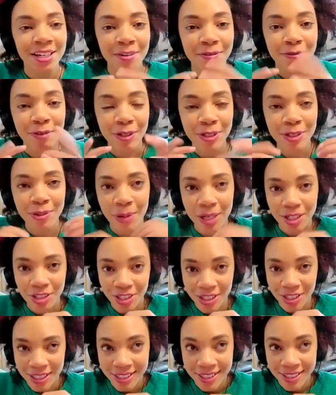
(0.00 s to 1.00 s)
First
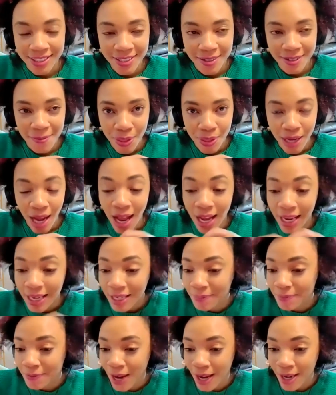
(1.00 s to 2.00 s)
question is I
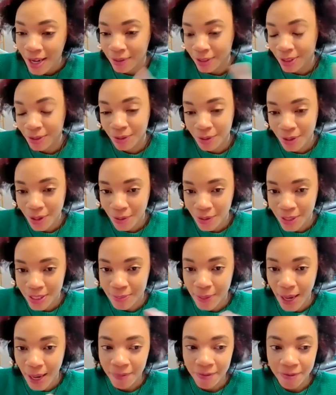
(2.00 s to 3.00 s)
am I don't you don't know this,
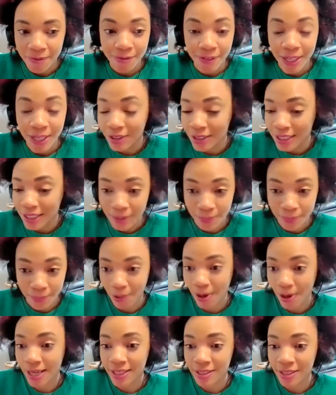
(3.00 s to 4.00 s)
but I'm very
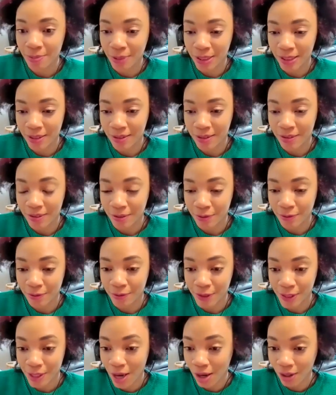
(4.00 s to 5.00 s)
impressed with
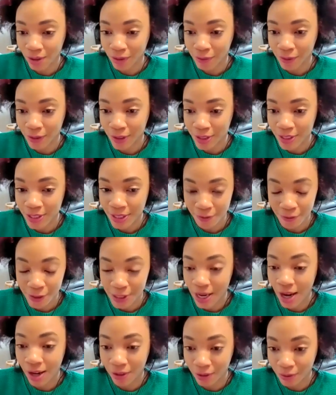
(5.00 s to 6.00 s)
photographers and
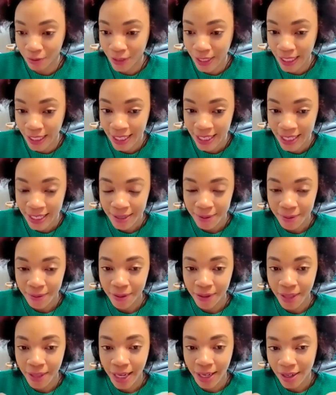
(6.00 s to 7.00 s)
photography.
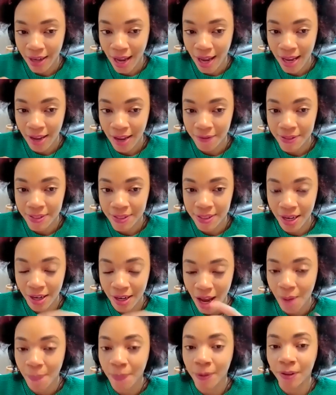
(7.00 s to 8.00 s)
Like I have a
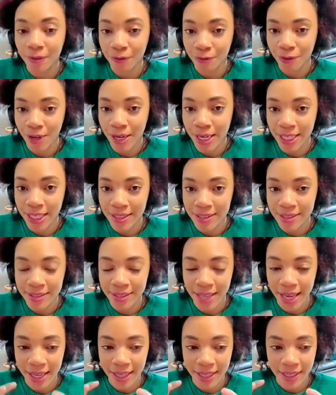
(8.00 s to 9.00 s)
couple of friends
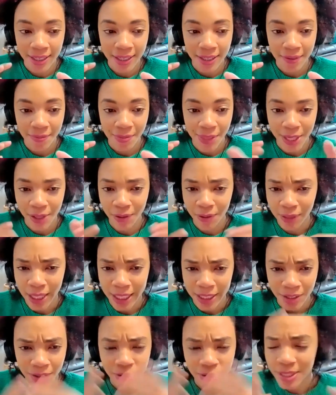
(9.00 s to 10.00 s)
that they don't
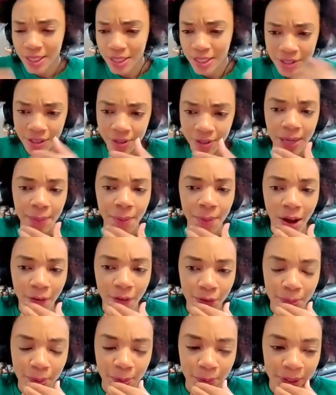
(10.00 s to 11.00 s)
like use Instagram
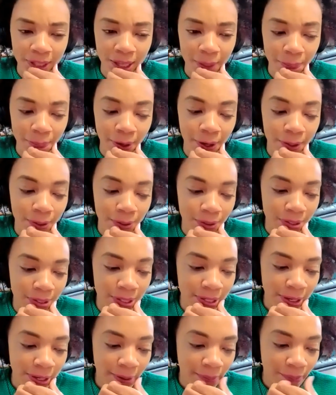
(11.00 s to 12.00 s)
often, but when they post,
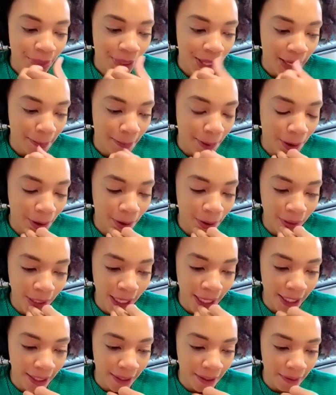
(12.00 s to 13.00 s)
they po-
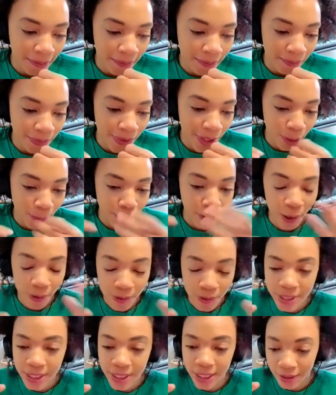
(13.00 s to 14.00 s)
like they're
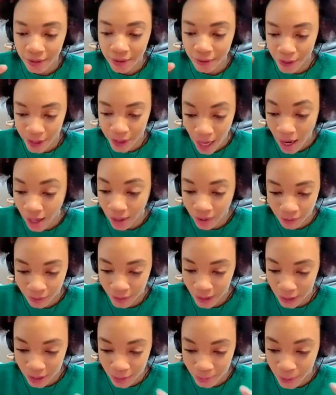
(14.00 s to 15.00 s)
posting
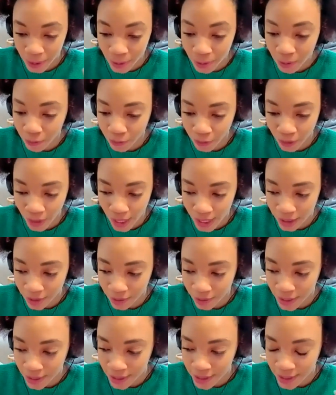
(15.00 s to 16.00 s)
photography. It's beautiful, and you
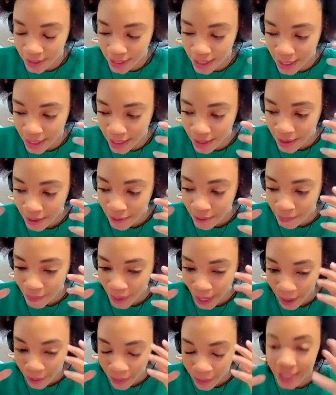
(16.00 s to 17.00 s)
can see
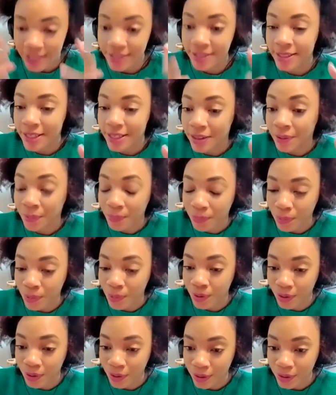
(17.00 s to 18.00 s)
how they see the
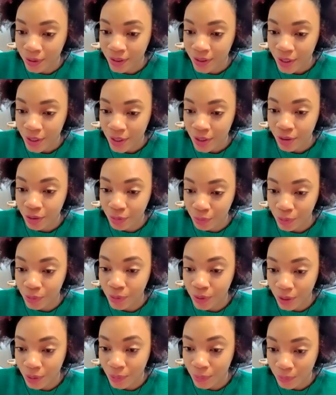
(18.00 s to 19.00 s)
world through
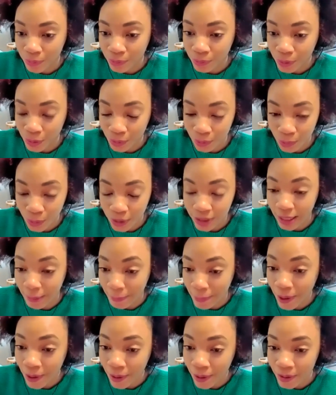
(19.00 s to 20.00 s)
their through what they
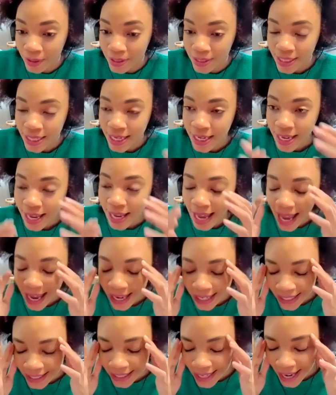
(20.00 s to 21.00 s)
post. Right, right.
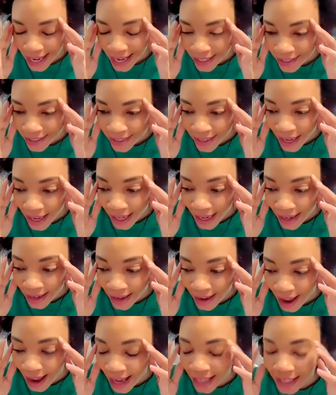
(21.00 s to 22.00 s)
And it, it's like
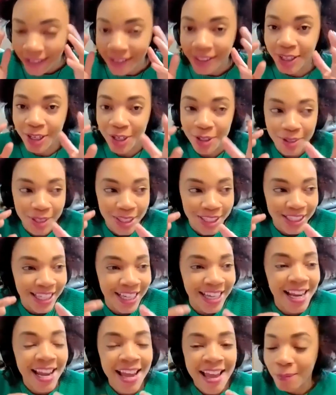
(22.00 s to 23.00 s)
I
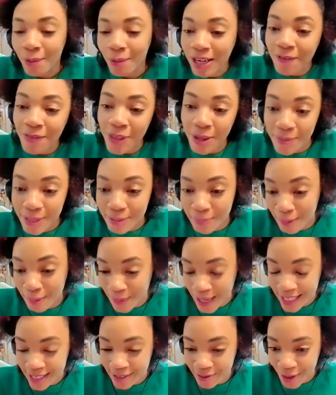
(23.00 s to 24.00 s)
literally, one of them is my
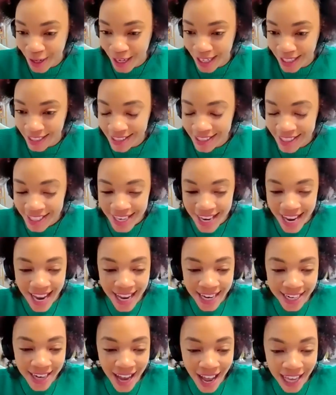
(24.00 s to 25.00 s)
best friend.
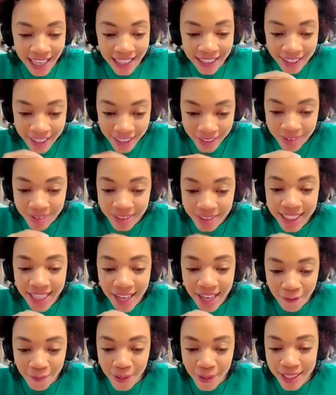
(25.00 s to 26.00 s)
And I literally
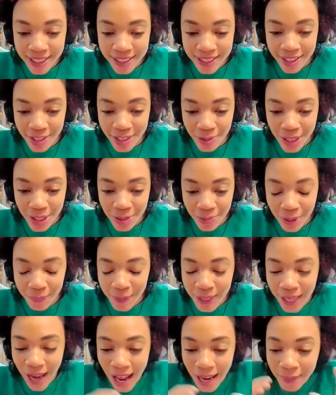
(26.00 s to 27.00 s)
have been in a situation where I'm
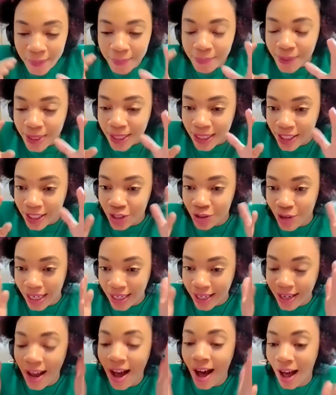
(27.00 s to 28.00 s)
I'm going to try to
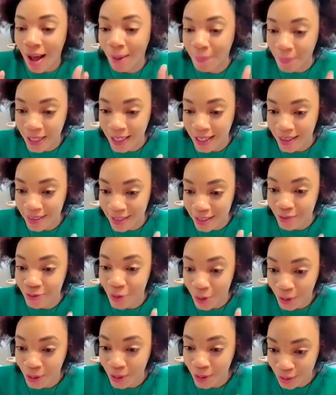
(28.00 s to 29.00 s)
copy this
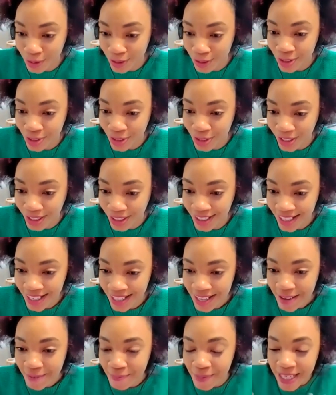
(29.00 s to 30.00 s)
photo you just took
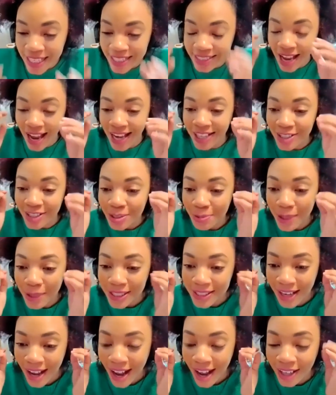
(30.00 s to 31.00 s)
because yeah. I just want
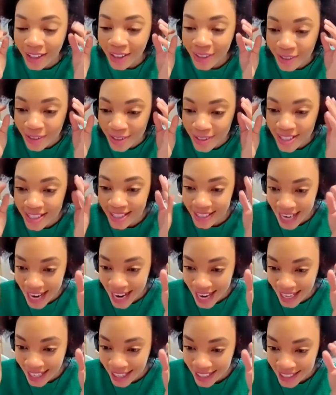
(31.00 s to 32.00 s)
to
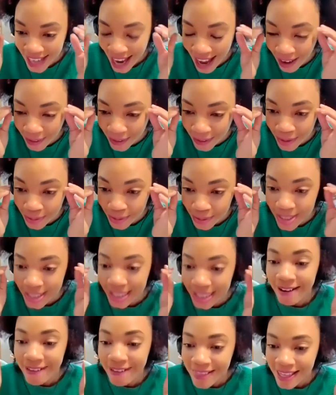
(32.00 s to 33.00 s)
understand how you
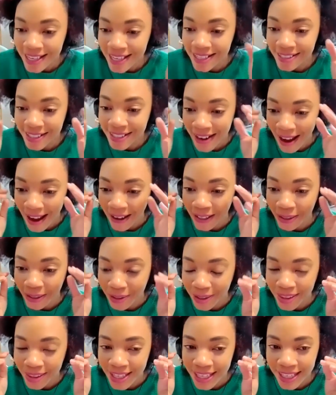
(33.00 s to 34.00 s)
see things and how you
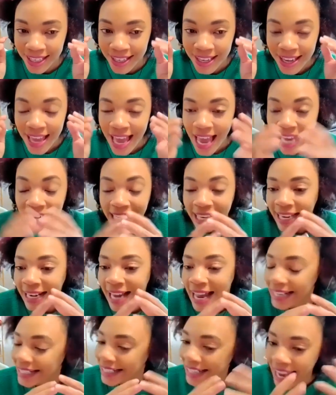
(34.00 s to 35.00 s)
think. And like,
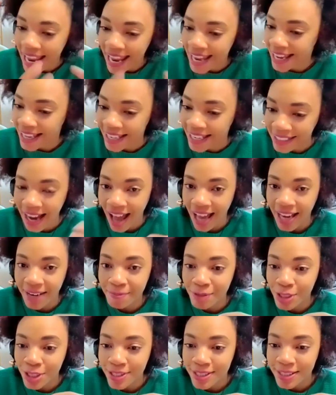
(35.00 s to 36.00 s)
I can't.
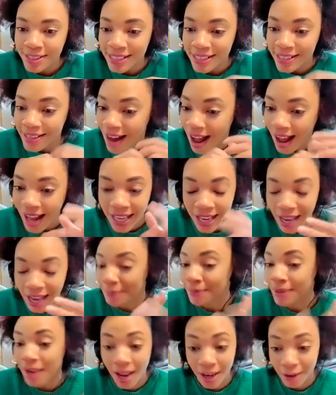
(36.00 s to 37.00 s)
I'm just not,
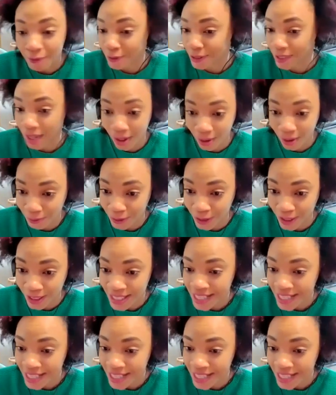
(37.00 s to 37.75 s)
I'm not a photographer.